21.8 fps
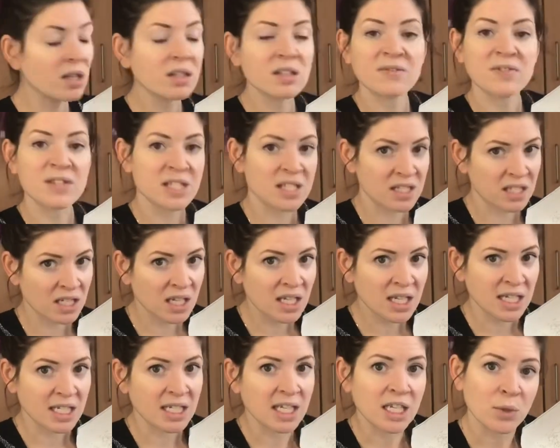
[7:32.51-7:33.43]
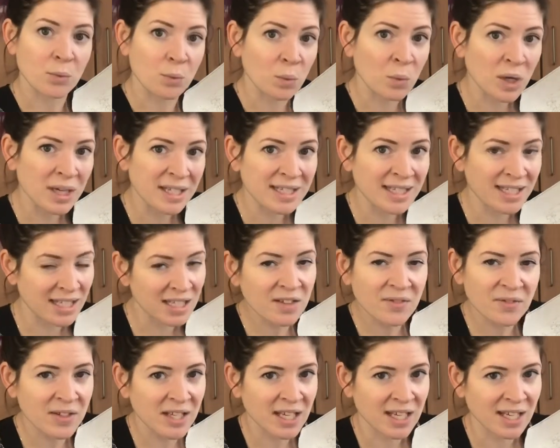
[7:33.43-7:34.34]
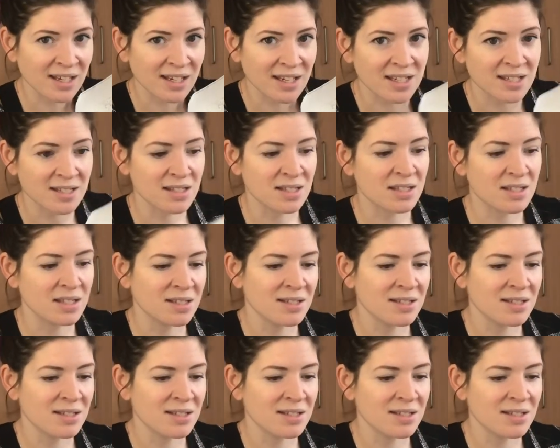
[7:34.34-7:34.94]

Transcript: of this done in one evening. It's